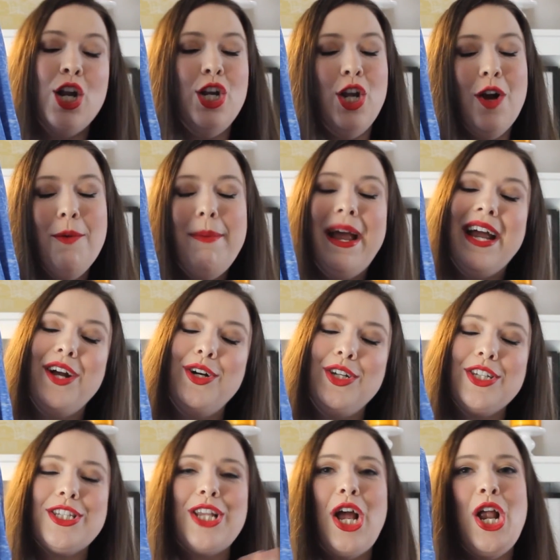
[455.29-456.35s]
No
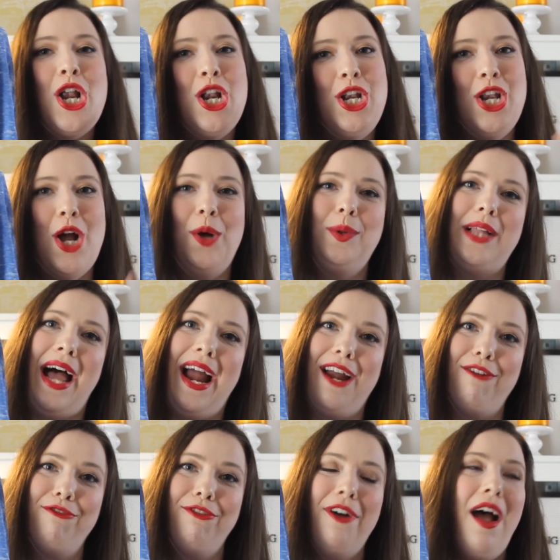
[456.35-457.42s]
bagels, no
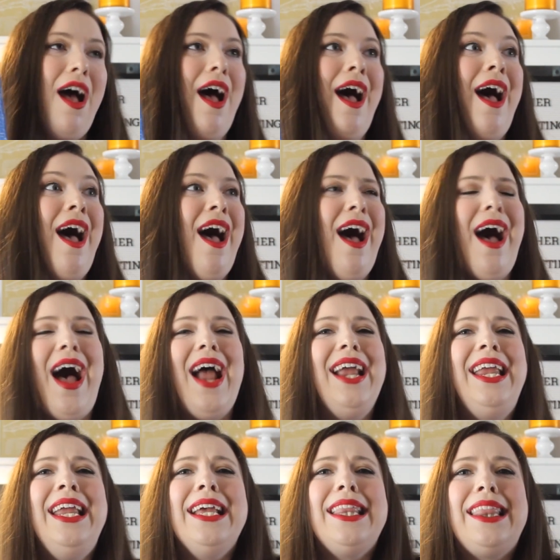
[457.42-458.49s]
life. I
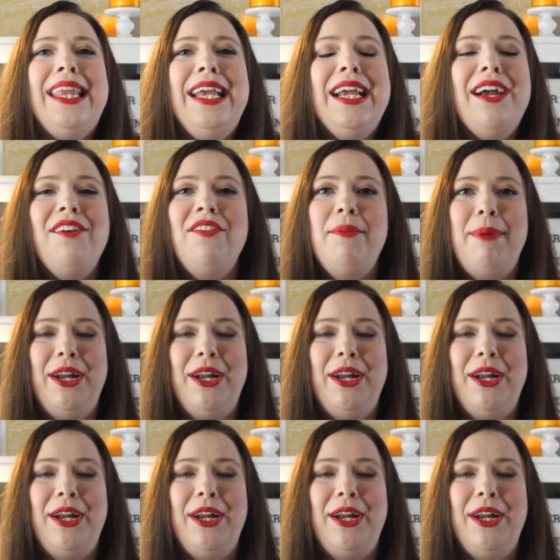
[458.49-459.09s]
can't think of a